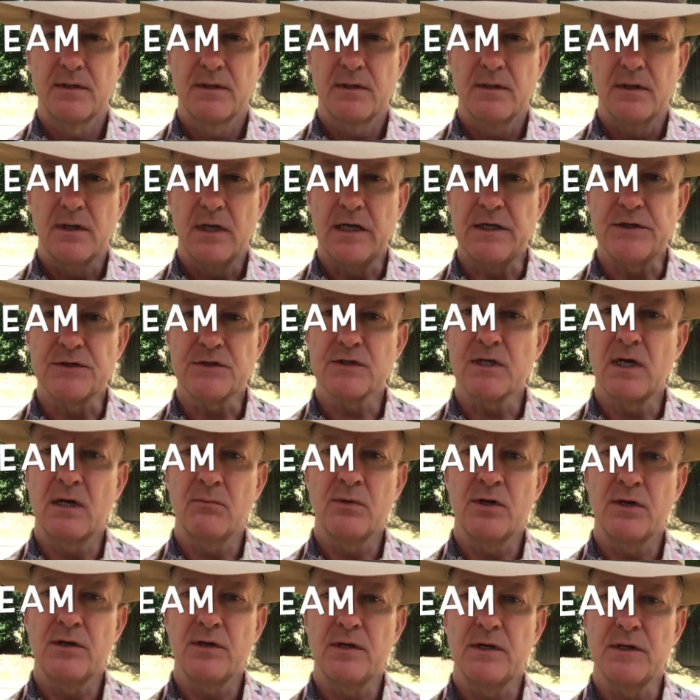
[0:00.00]
He
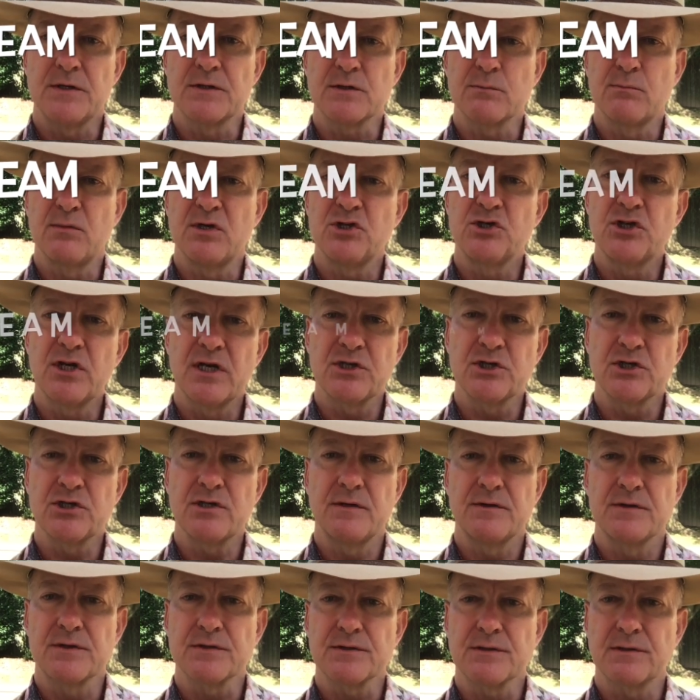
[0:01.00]
summoned his
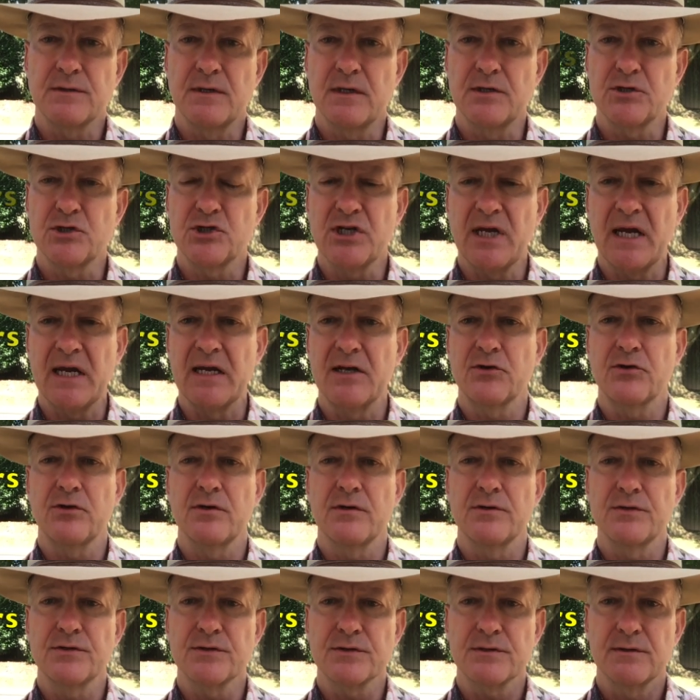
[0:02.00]
magicians,
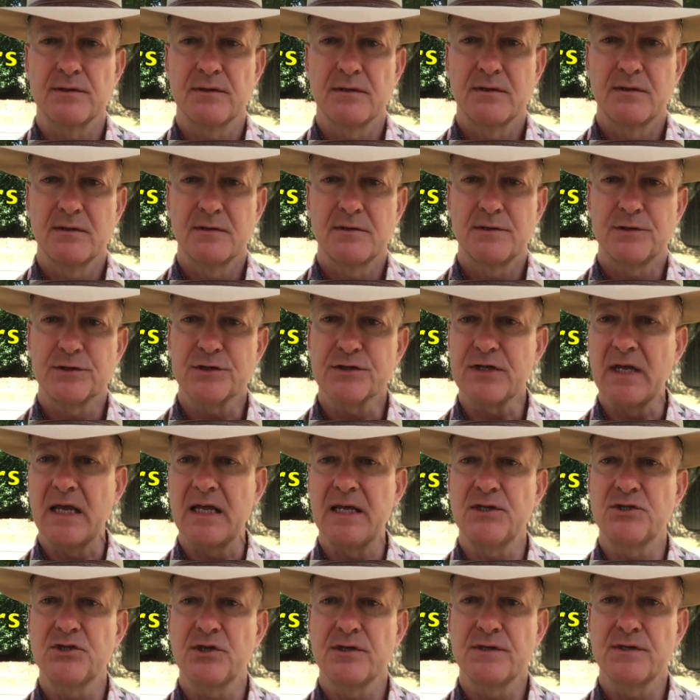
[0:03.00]
enchanters,
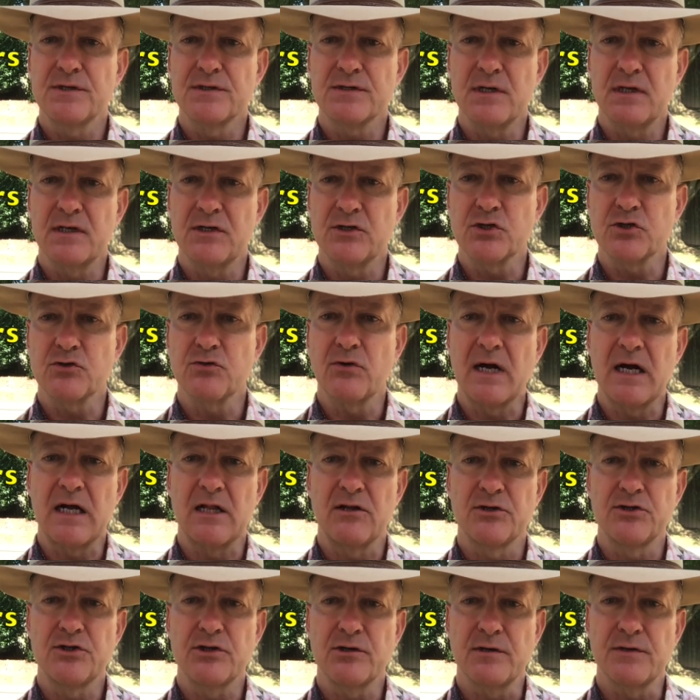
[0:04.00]
sages, and
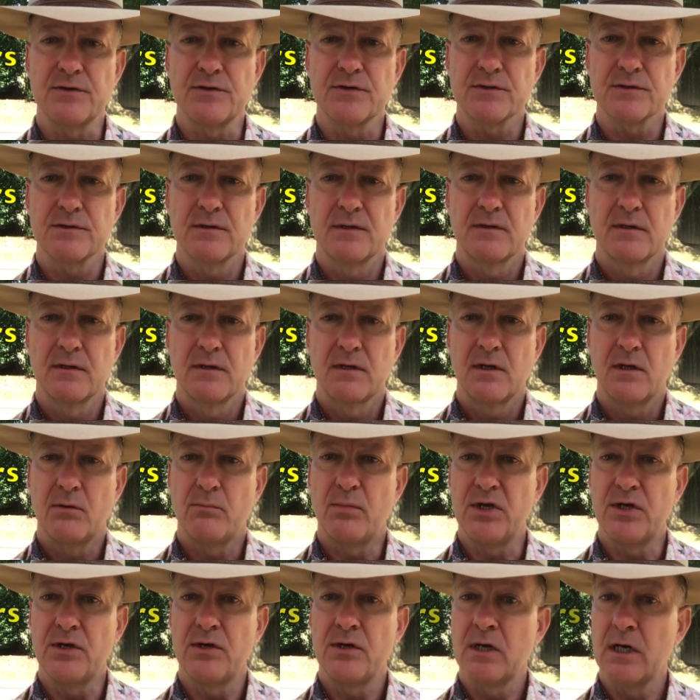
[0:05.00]
astrologers,
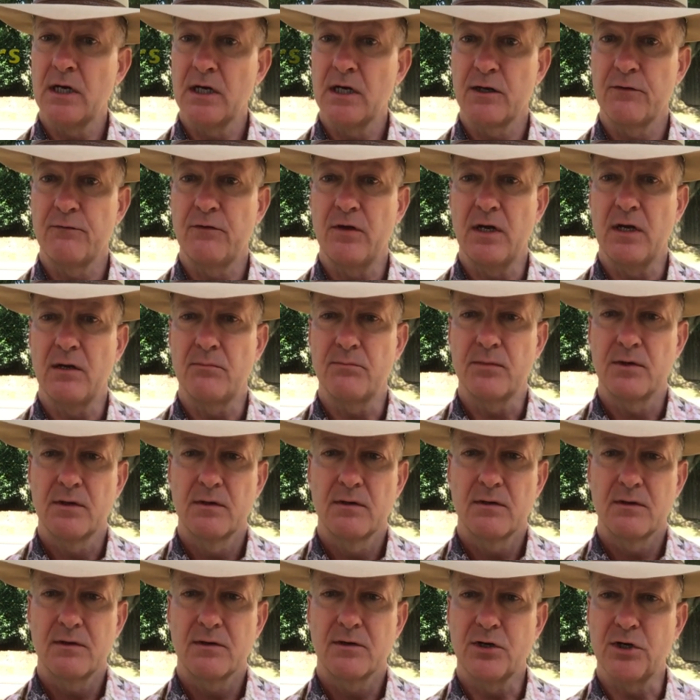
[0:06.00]
but none of them
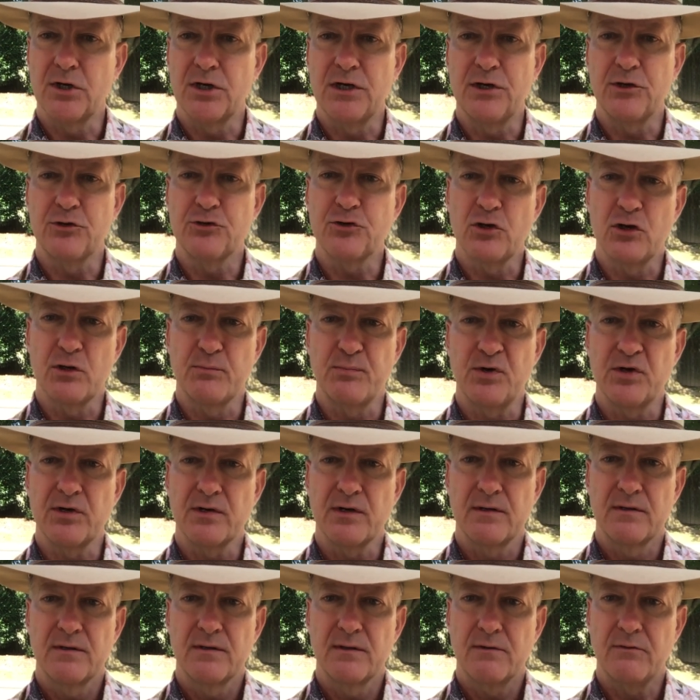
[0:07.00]
could interpret
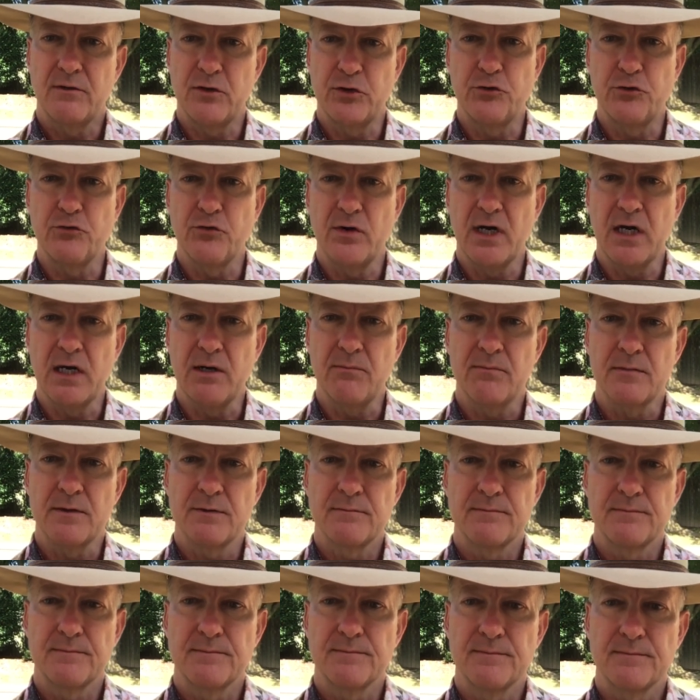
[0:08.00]
the dream.
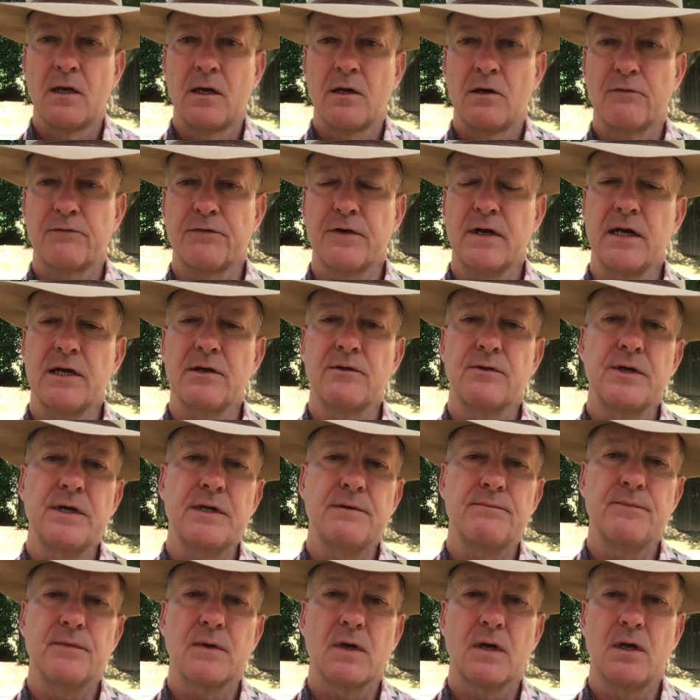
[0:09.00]

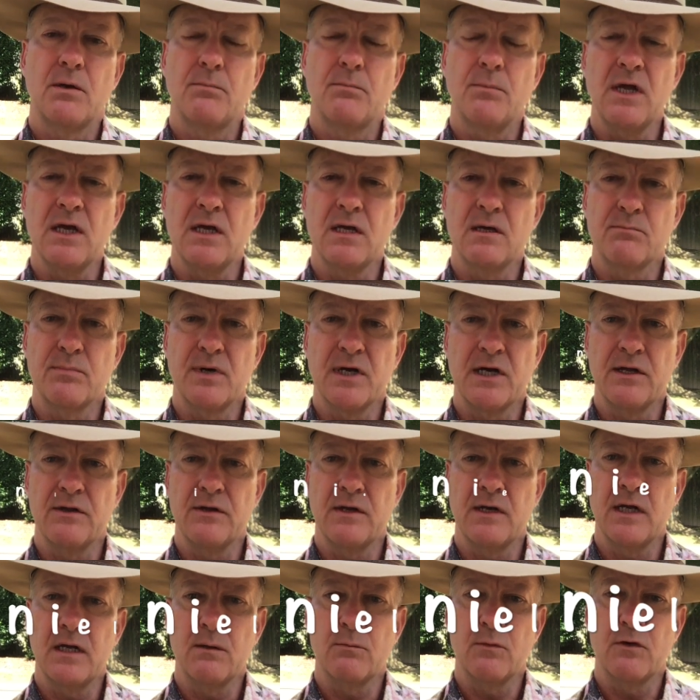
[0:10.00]
Finally, a man by the name